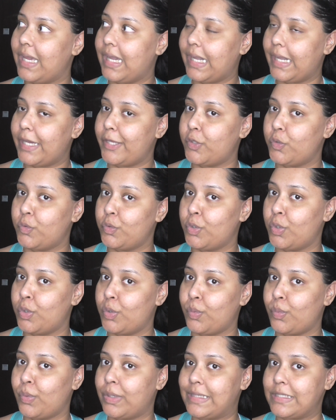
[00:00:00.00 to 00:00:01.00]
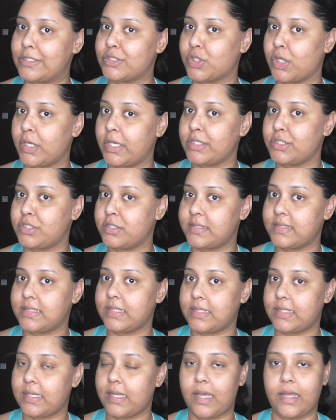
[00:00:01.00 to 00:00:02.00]
I don't know what it's going to
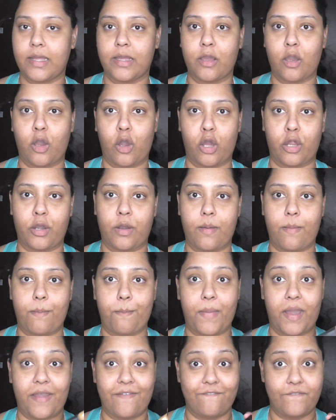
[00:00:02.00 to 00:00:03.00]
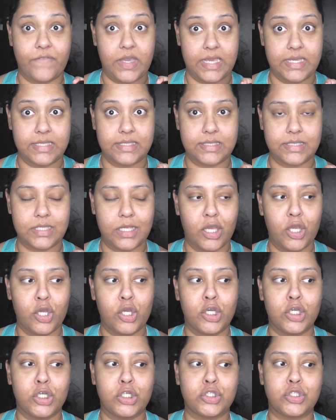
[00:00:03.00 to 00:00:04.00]
sit like on my face.
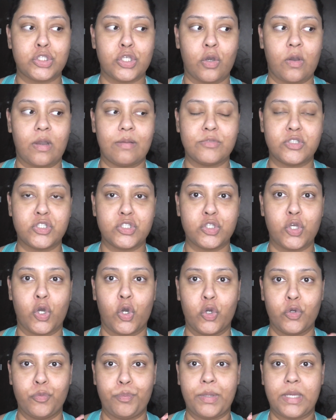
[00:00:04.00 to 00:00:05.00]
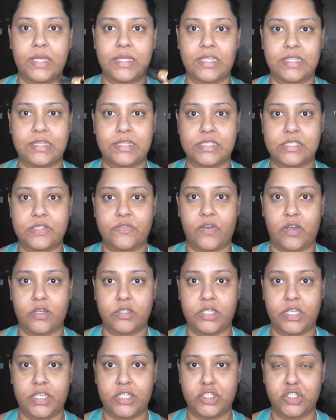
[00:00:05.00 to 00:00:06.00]
So I'm just hoping that this
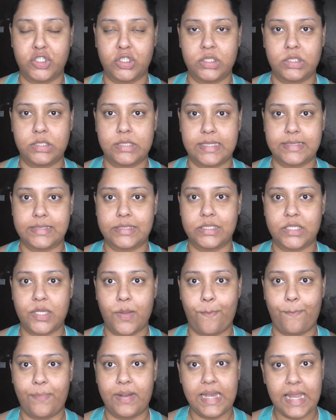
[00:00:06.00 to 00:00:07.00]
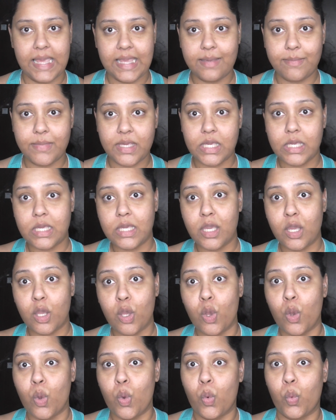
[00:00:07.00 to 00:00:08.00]
foundation doesn't play me
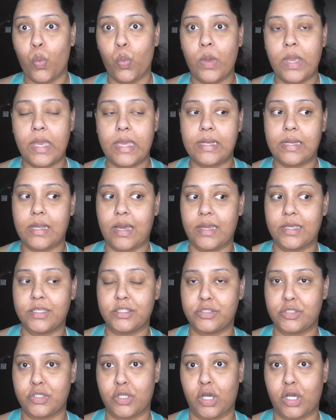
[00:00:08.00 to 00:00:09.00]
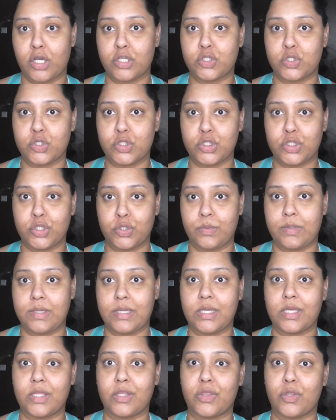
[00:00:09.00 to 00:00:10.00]
when I start
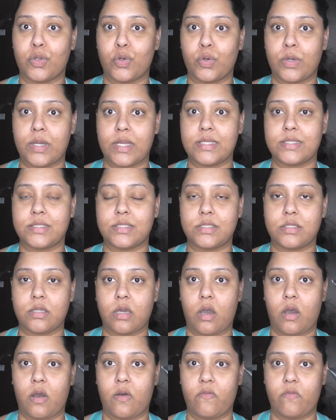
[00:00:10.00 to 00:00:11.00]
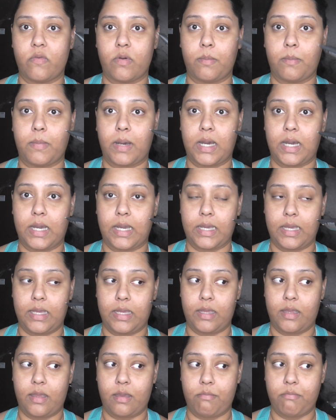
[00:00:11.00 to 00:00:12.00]
doing the rest of
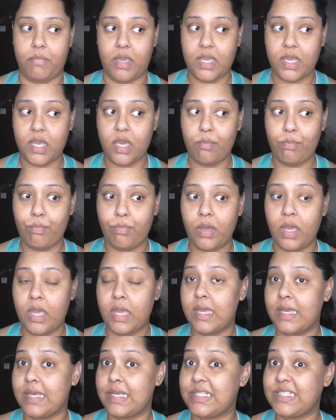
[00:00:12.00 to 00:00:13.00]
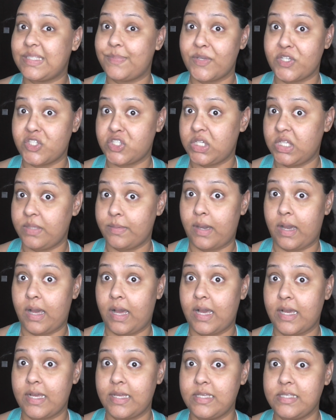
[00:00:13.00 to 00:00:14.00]
my makeup, especially my
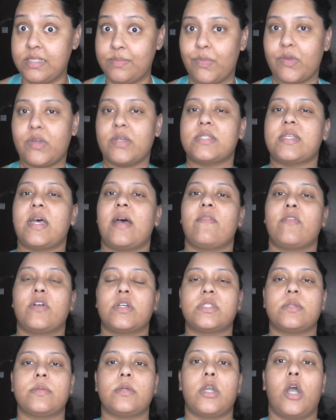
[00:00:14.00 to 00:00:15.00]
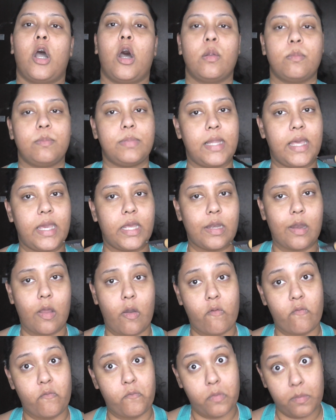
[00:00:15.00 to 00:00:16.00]
eyes, because I've got something hot planned
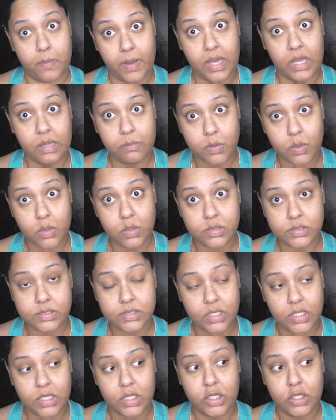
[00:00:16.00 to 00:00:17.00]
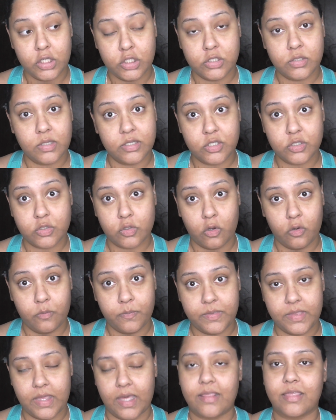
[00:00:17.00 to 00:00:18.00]
for my eyeballs. So I just
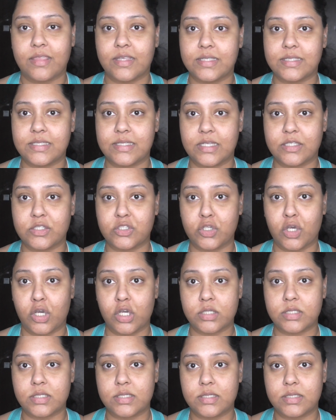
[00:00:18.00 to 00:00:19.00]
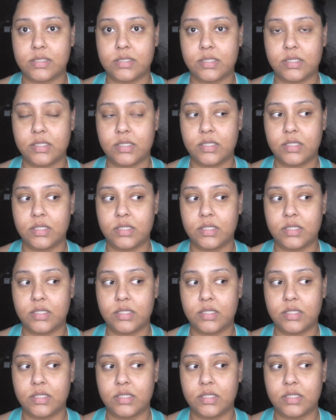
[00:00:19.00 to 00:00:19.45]
hope that this does not...